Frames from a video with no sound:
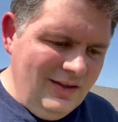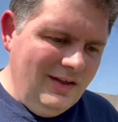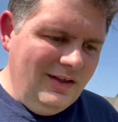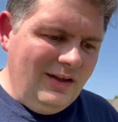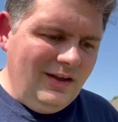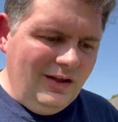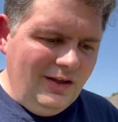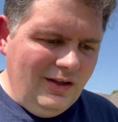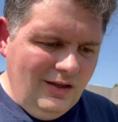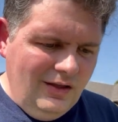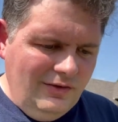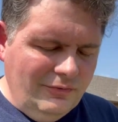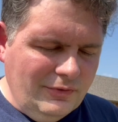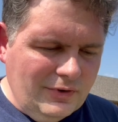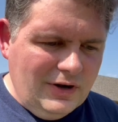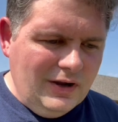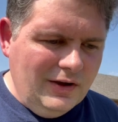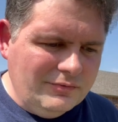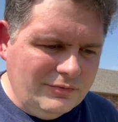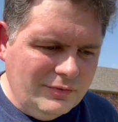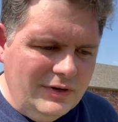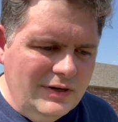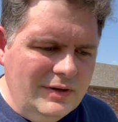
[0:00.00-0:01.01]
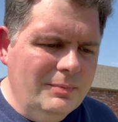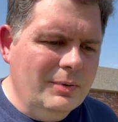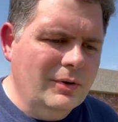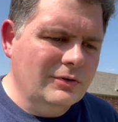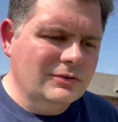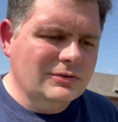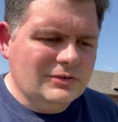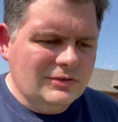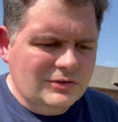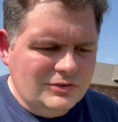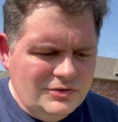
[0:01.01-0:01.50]
of recovery
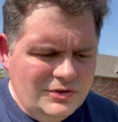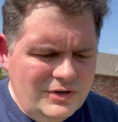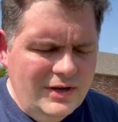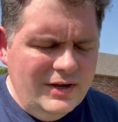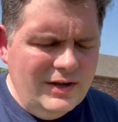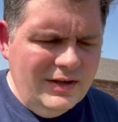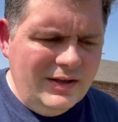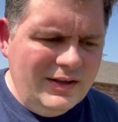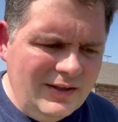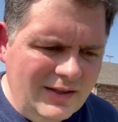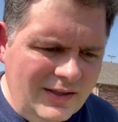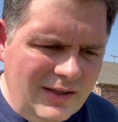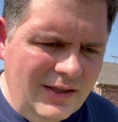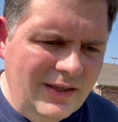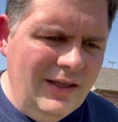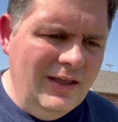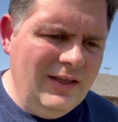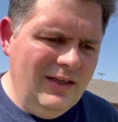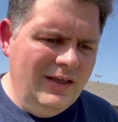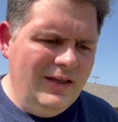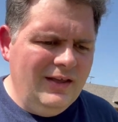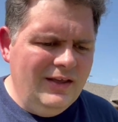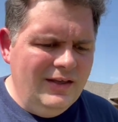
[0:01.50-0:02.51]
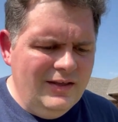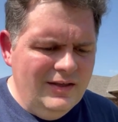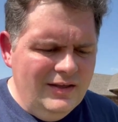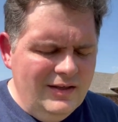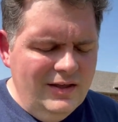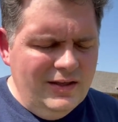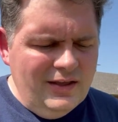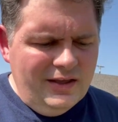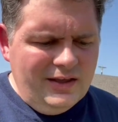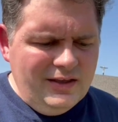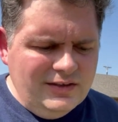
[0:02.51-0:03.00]
post-surgery,
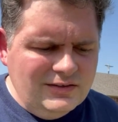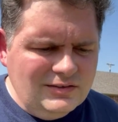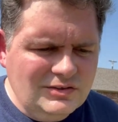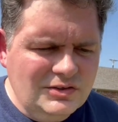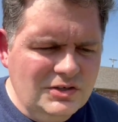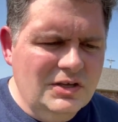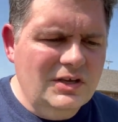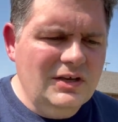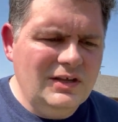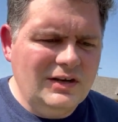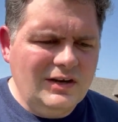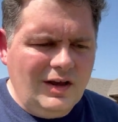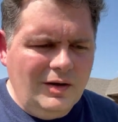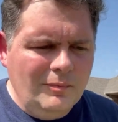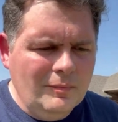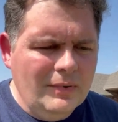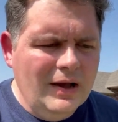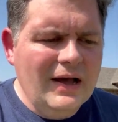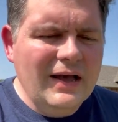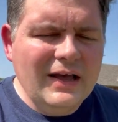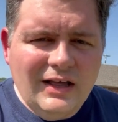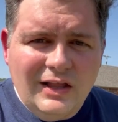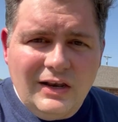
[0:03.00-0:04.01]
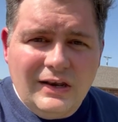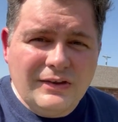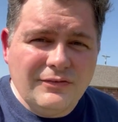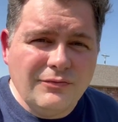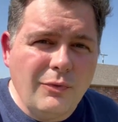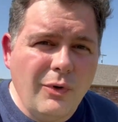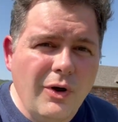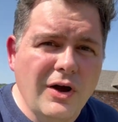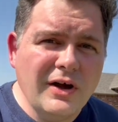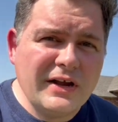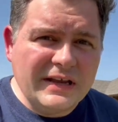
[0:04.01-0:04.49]
is to get a mile of
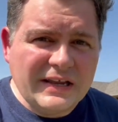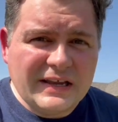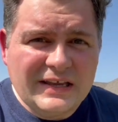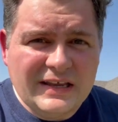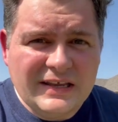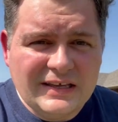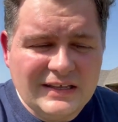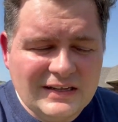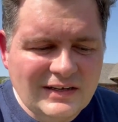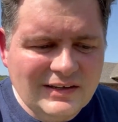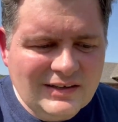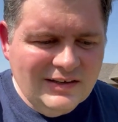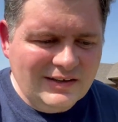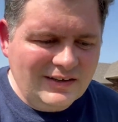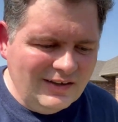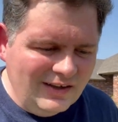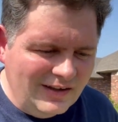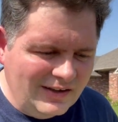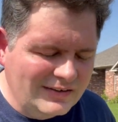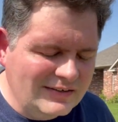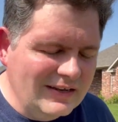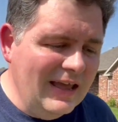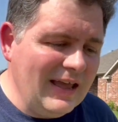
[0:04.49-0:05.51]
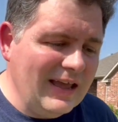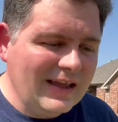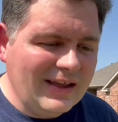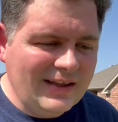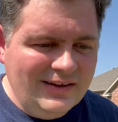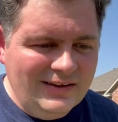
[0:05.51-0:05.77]
walking in a day.